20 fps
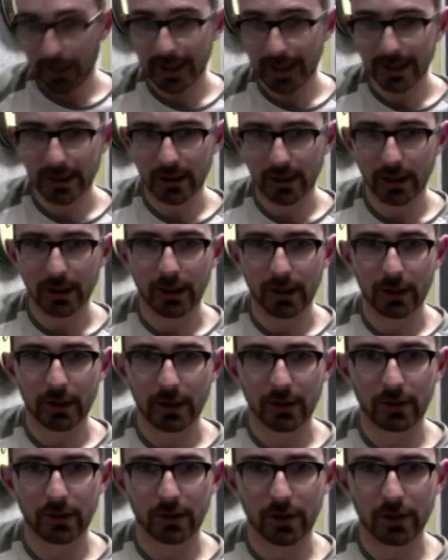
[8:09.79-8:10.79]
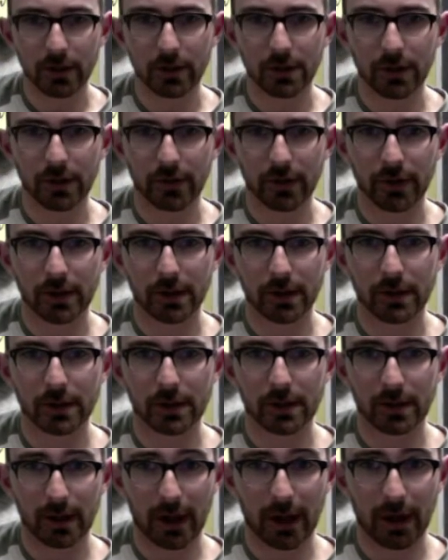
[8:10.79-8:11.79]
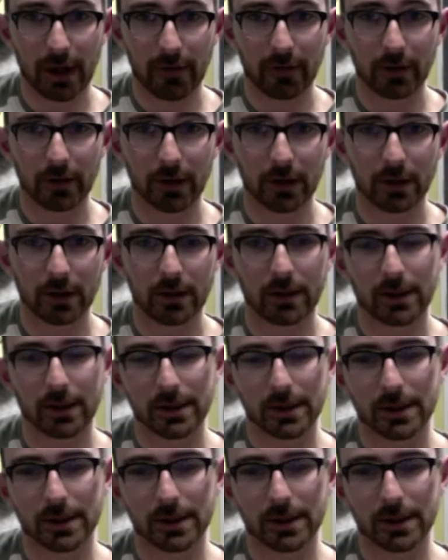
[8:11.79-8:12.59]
basically, you've got to use your fingers carefully.